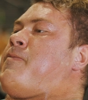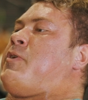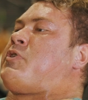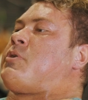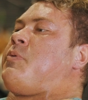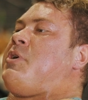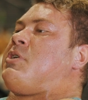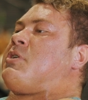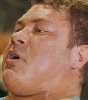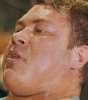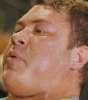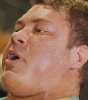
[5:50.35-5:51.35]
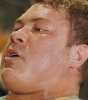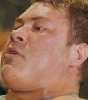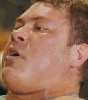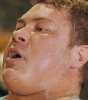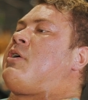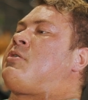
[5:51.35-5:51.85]
squeezes all the way
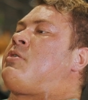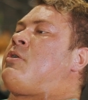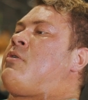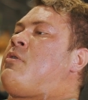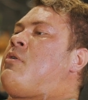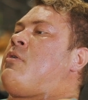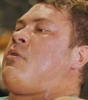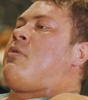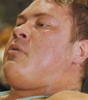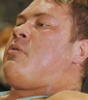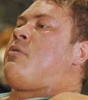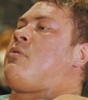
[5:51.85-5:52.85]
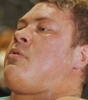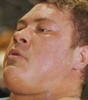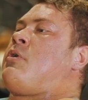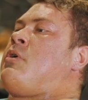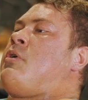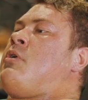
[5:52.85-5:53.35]
across.
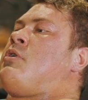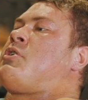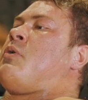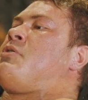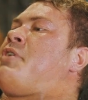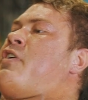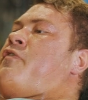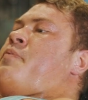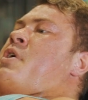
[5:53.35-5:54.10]
So instead of